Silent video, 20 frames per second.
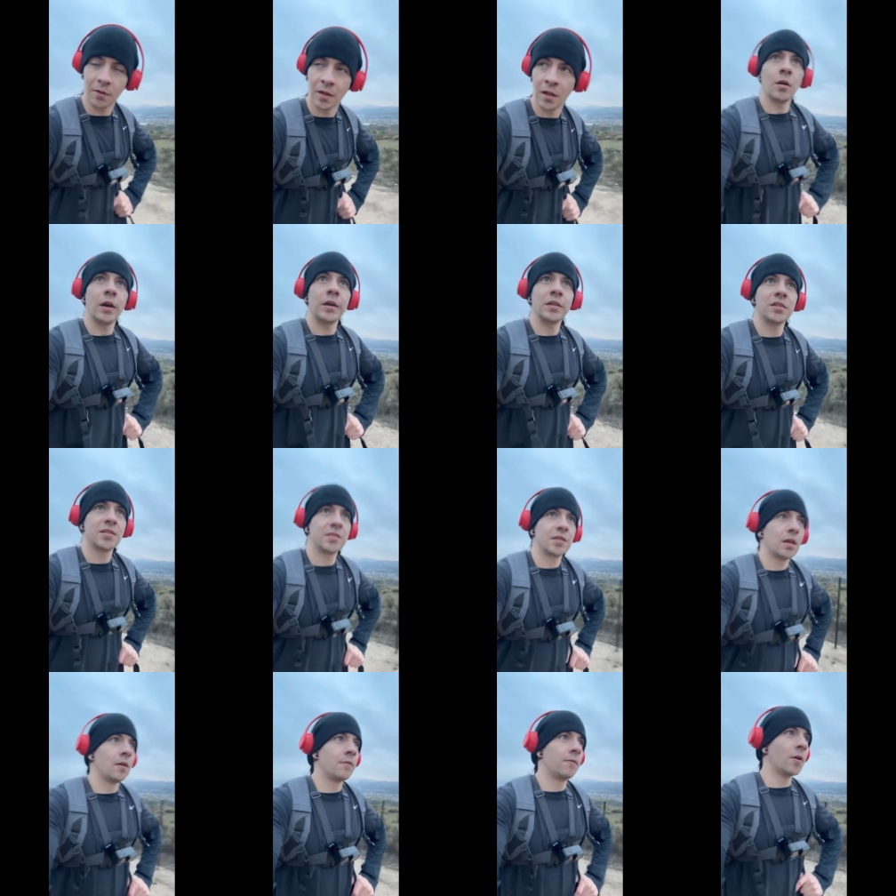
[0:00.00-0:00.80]
I just
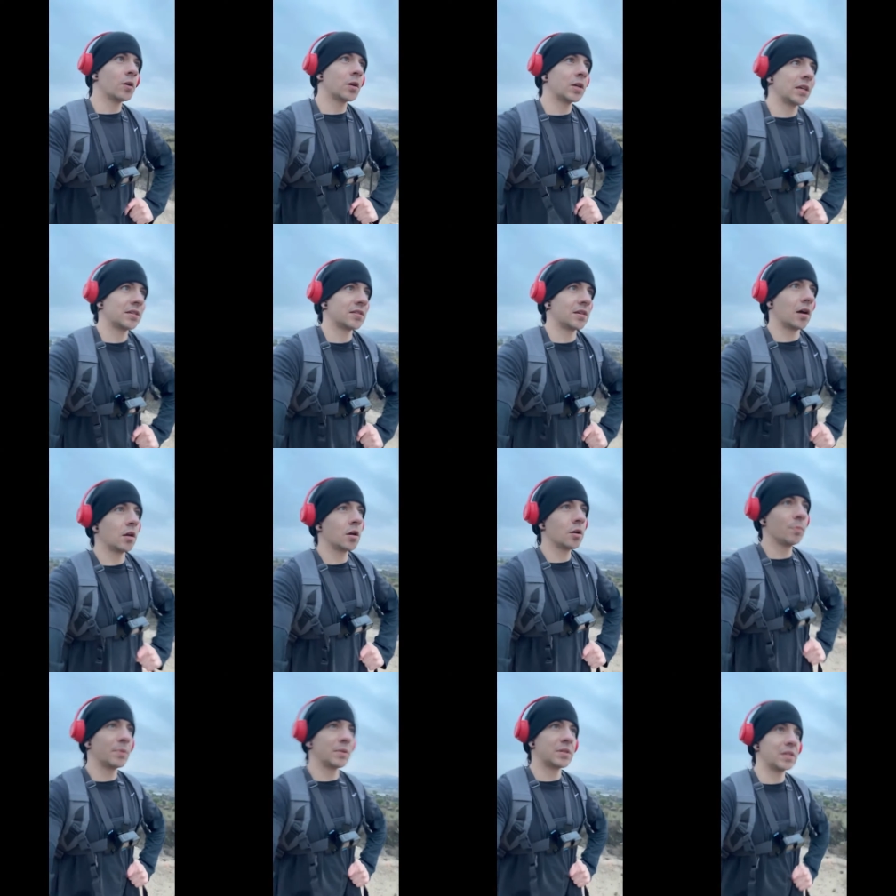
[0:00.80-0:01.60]
focus
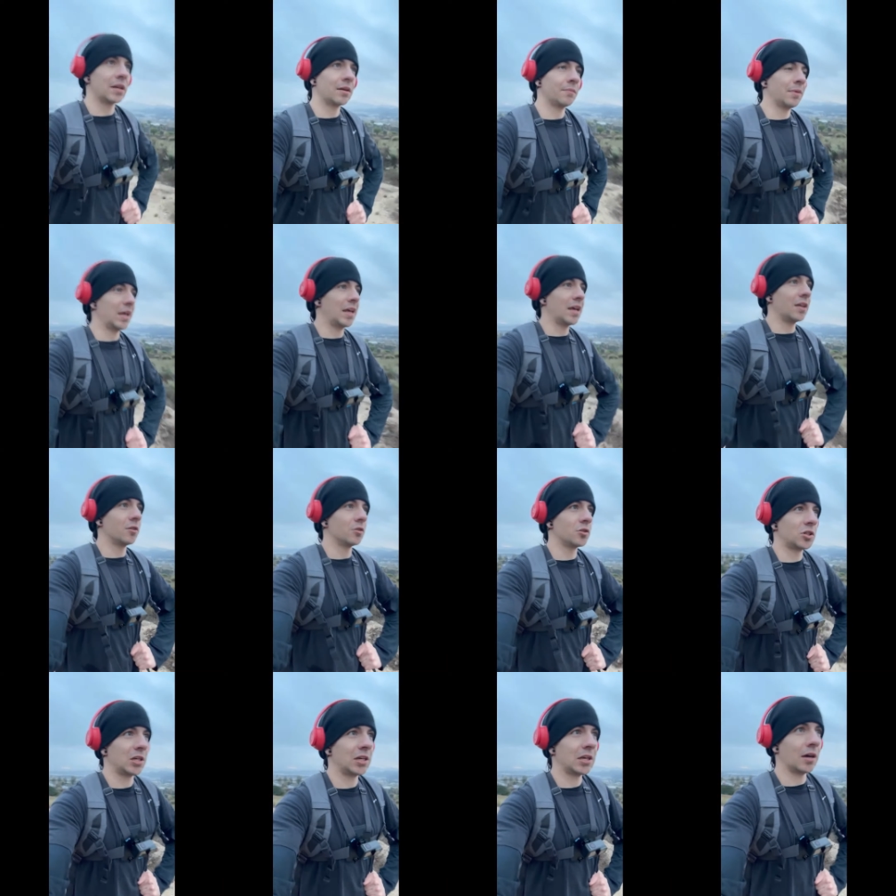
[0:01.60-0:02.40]
100% of my
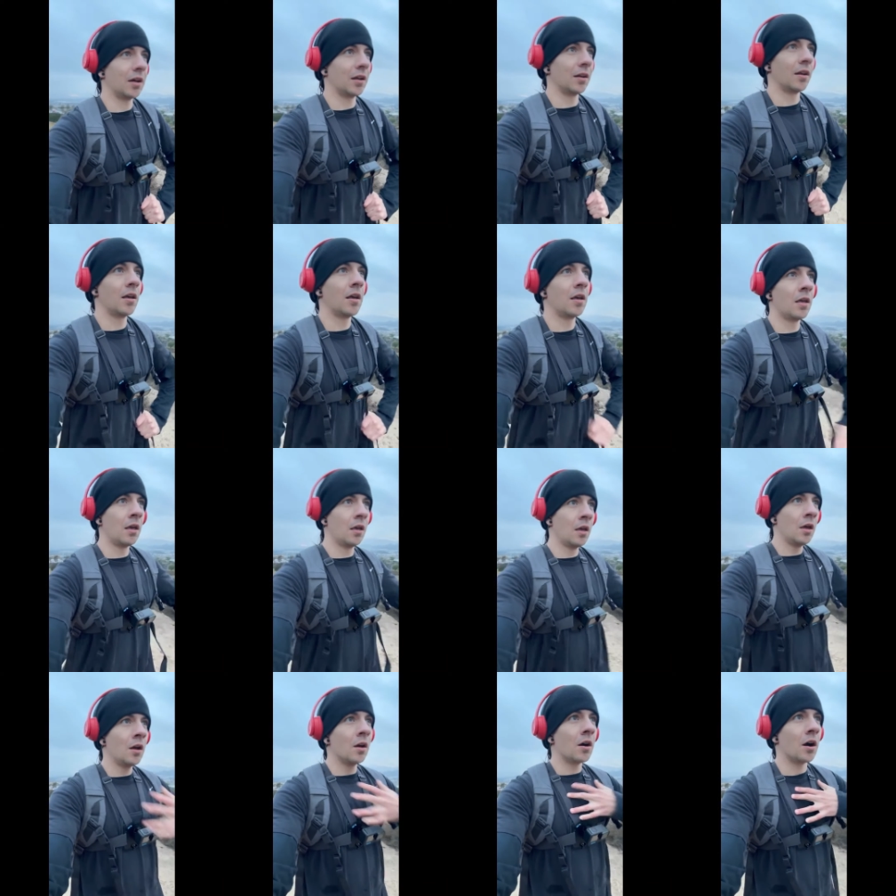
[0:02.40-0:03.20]
energy on,
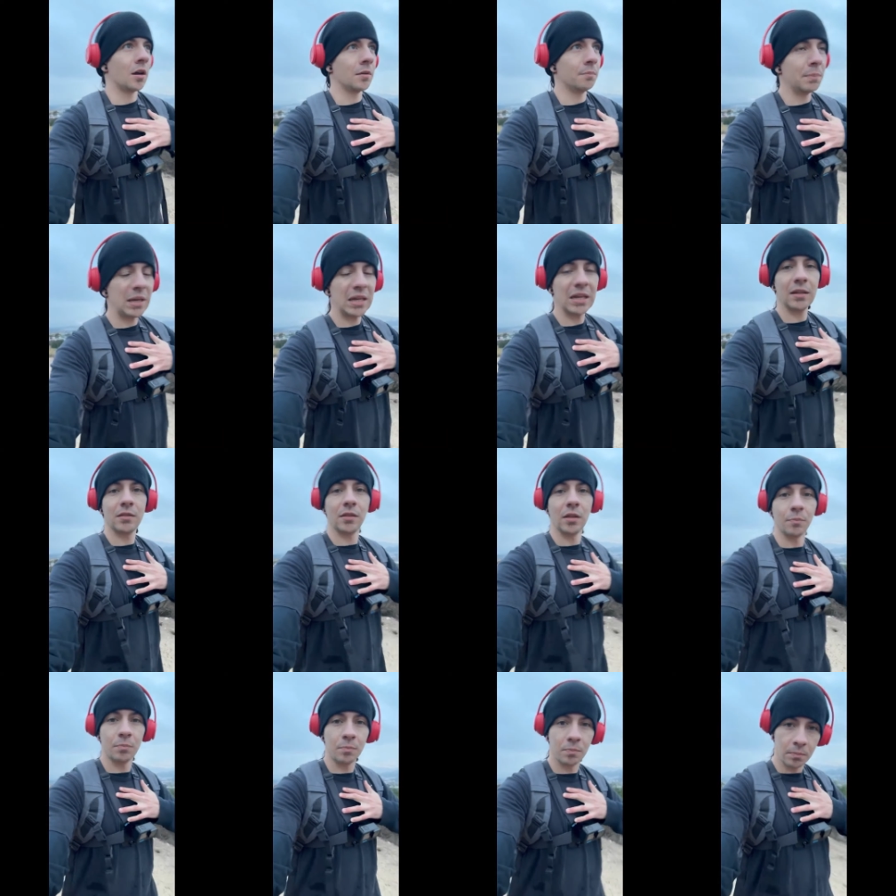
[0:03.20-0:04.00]
on me at
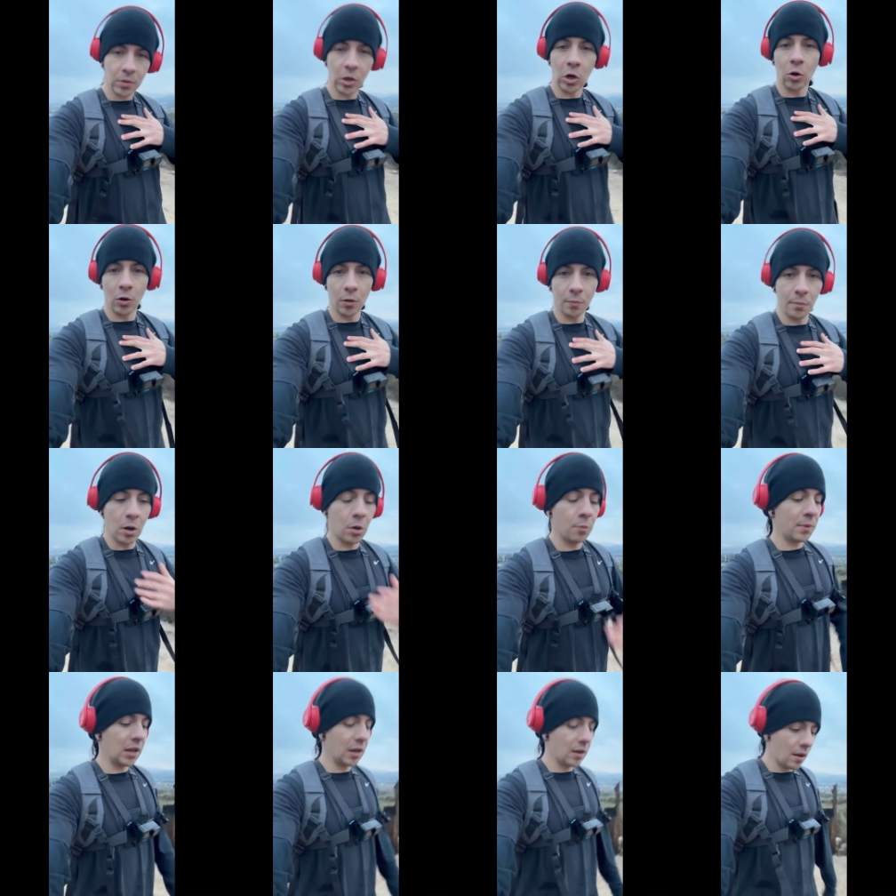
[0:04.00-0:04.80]
the current
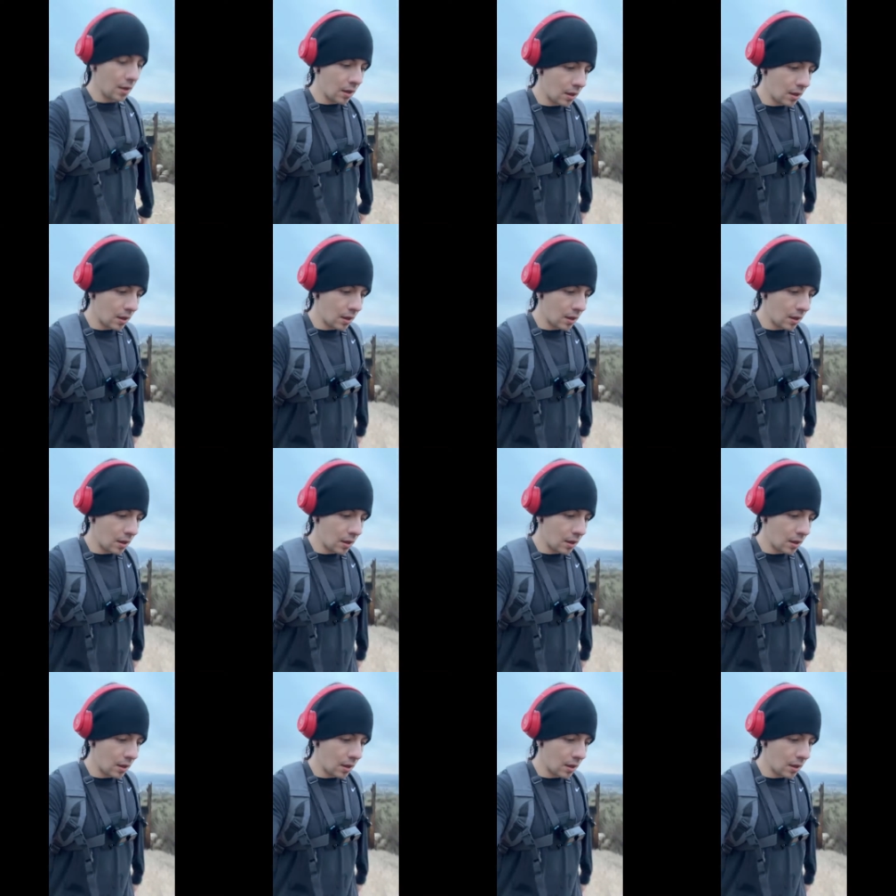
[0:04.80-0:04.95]
moment.